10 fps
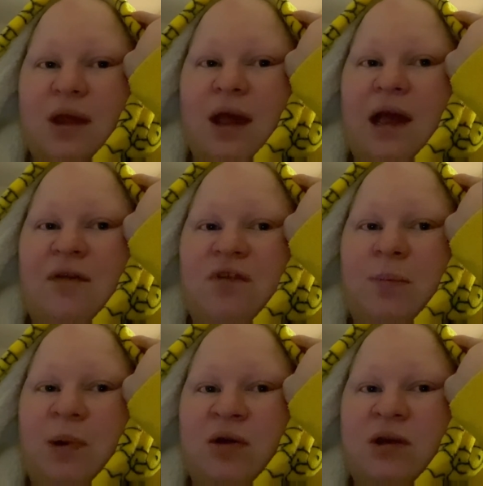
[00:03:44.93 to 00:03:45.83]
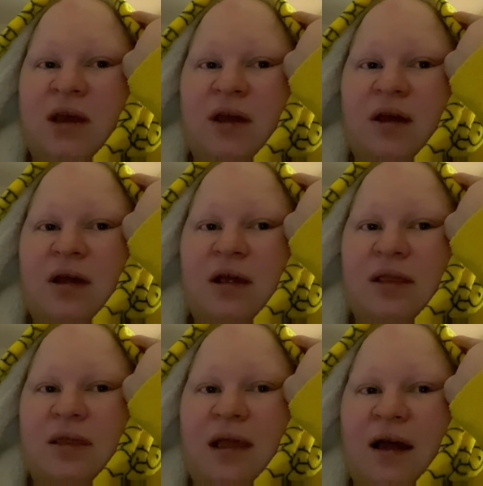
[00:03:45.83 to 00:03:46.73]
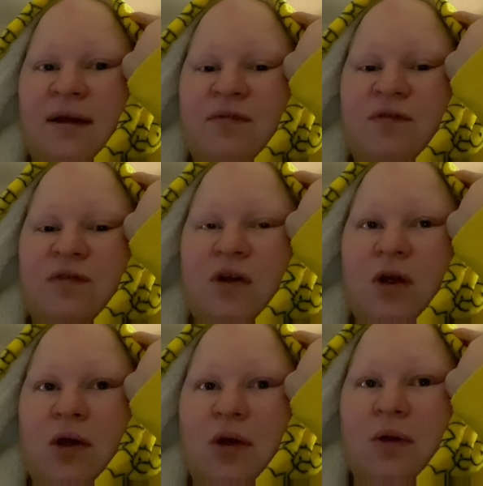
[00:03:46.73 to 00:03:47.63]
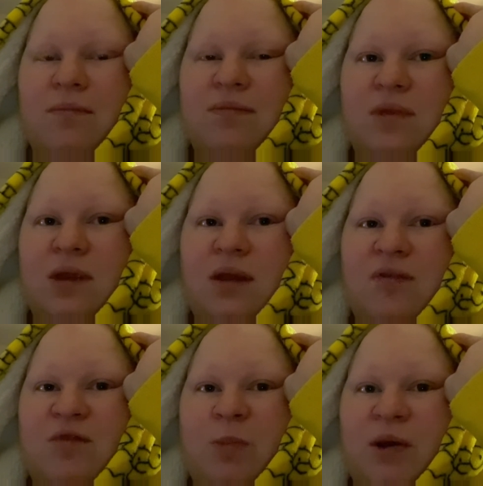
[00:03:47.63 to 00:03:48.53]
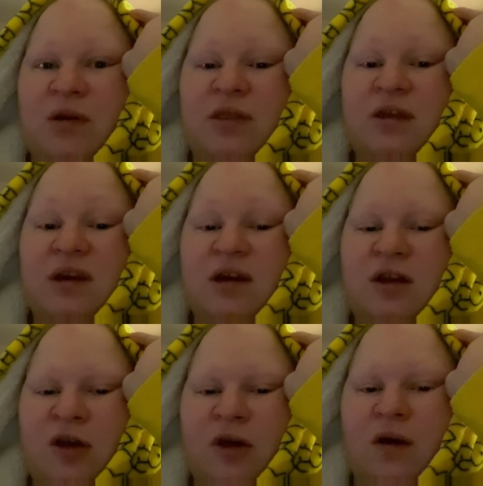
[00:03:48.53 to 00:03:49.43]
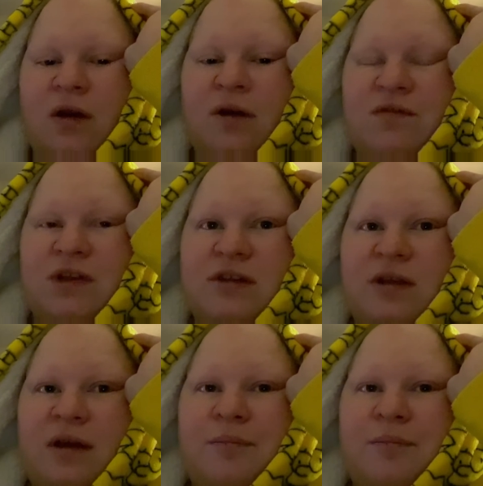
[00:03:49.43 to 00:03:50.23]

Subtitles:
everybody and life, everybody that didn't hurt her, obviously.